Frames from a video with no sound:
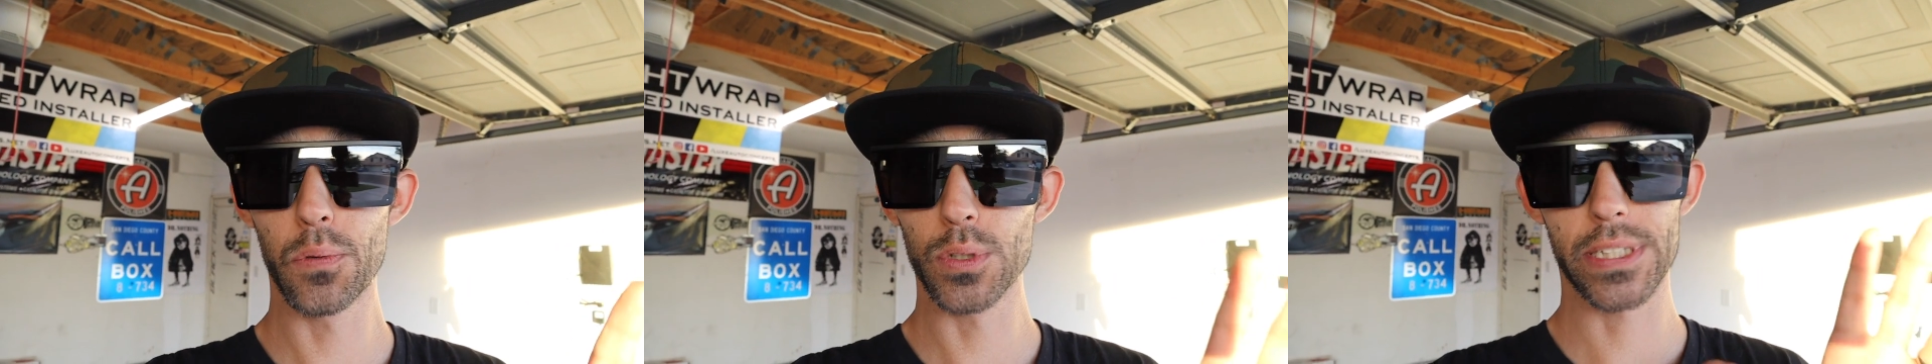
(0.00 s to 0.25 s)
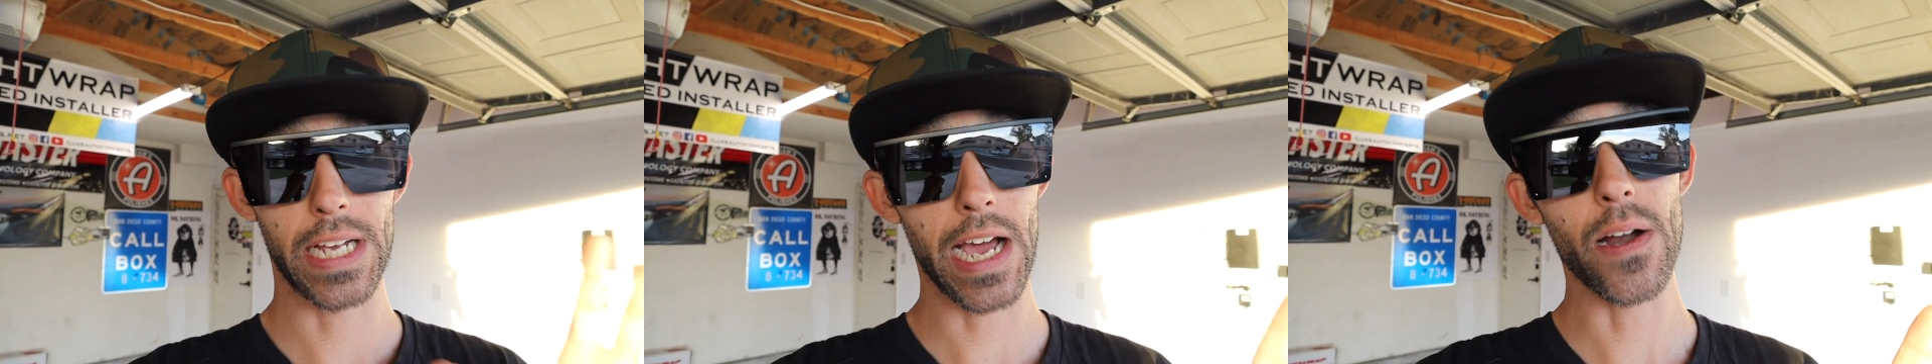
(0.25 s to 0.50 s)

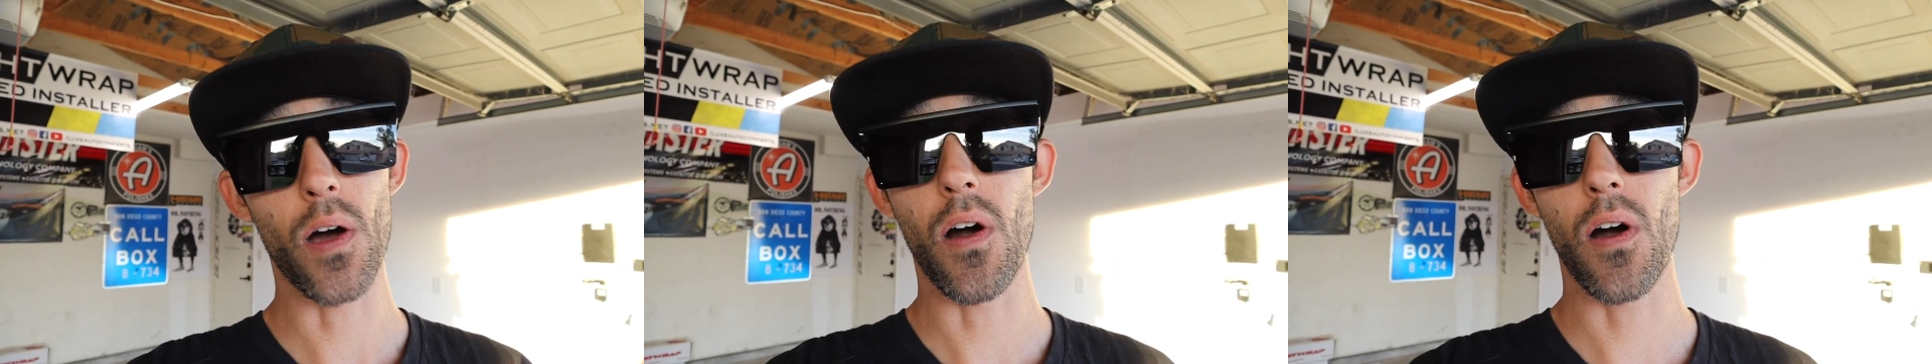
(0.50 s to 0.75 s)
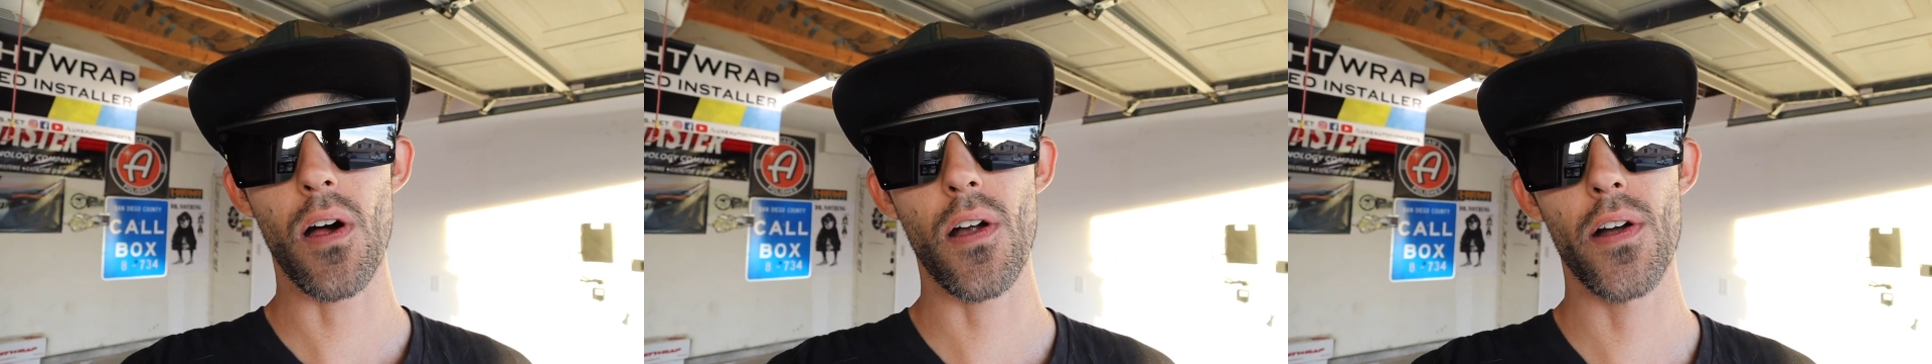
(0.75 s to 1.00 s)
was kind of
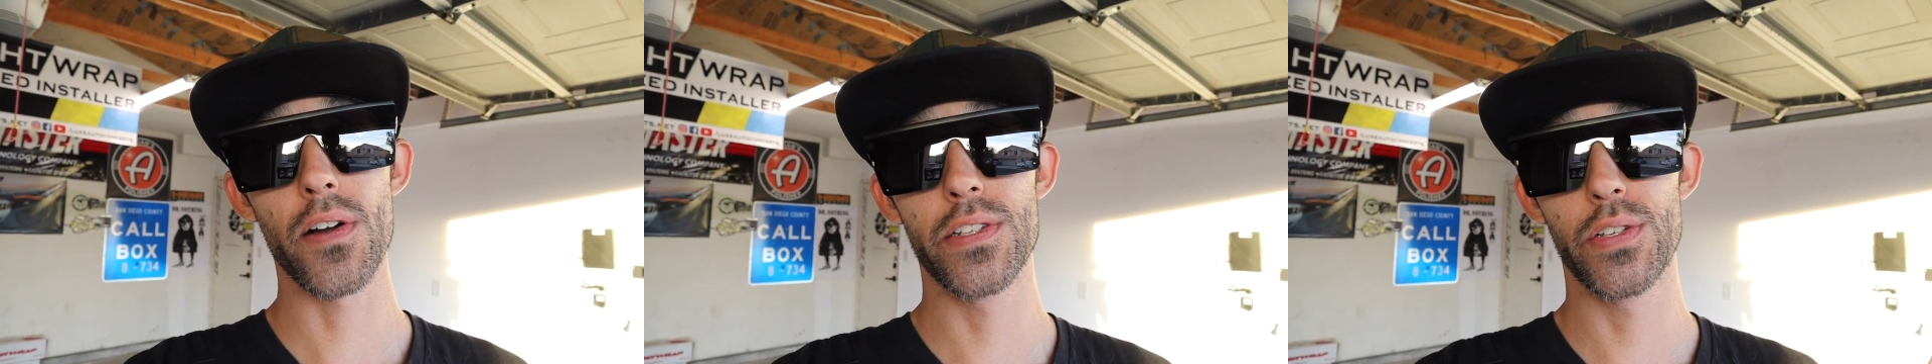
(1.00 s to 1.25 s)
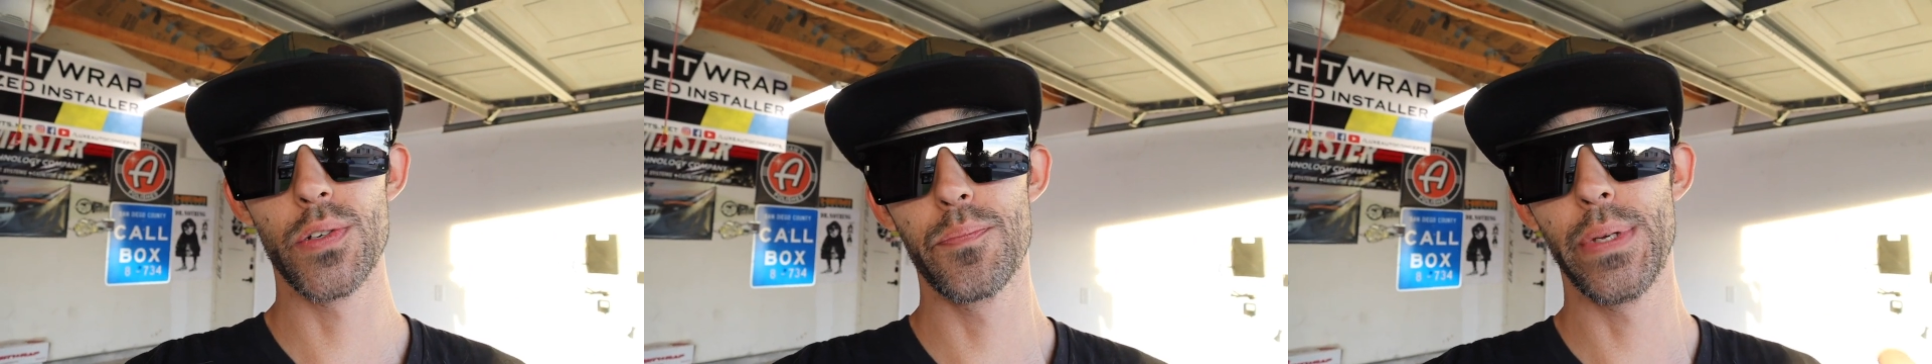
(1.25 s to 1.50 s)
hard
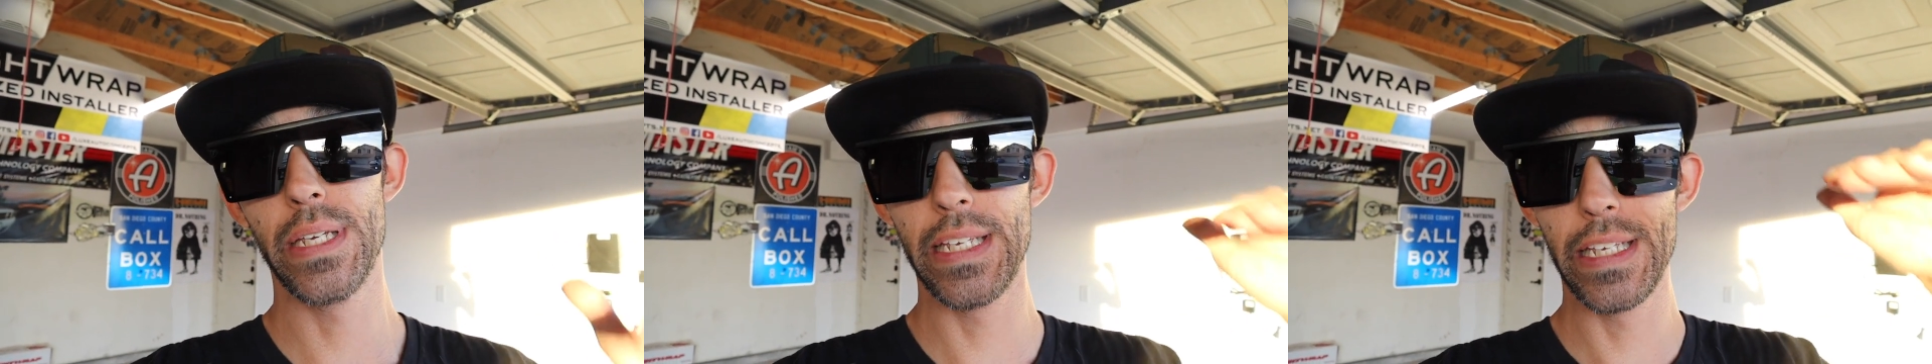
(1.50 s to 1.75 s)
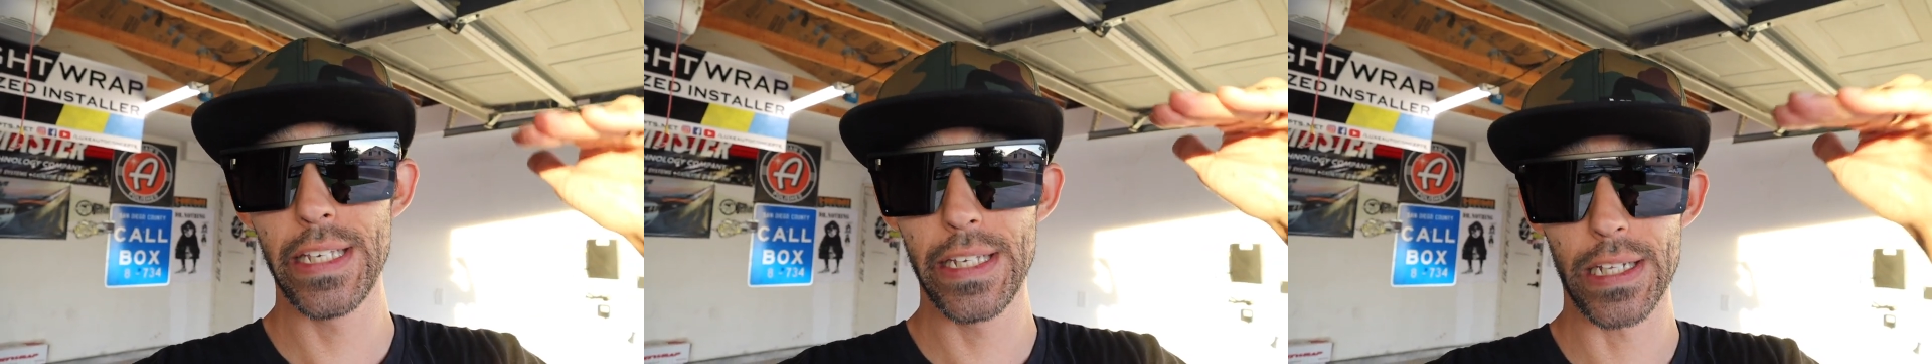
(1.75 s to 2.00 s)
to
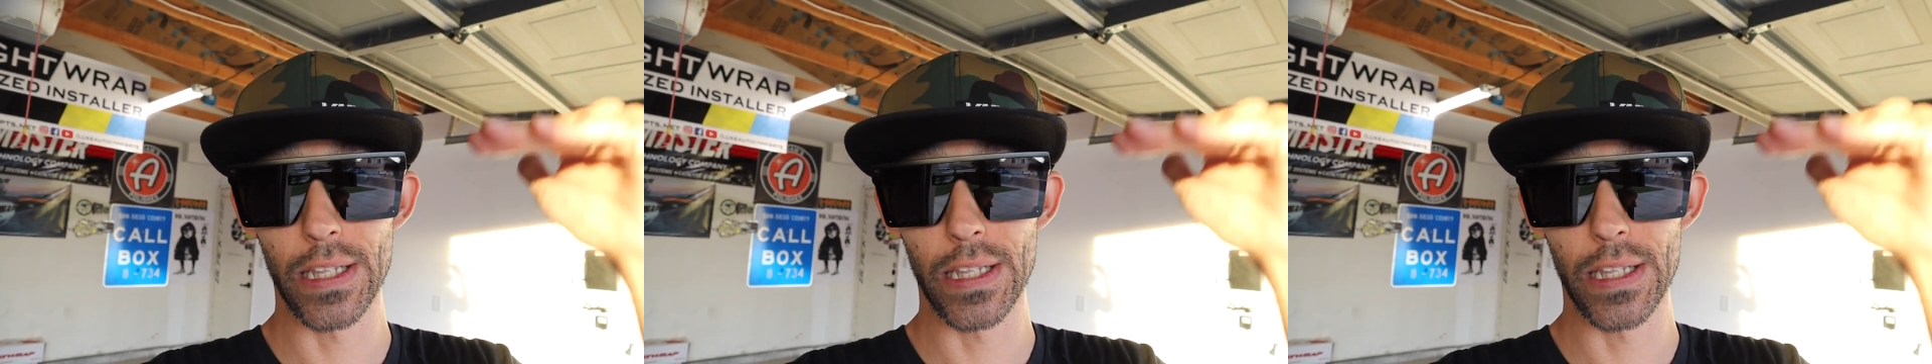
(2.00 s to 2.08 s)
be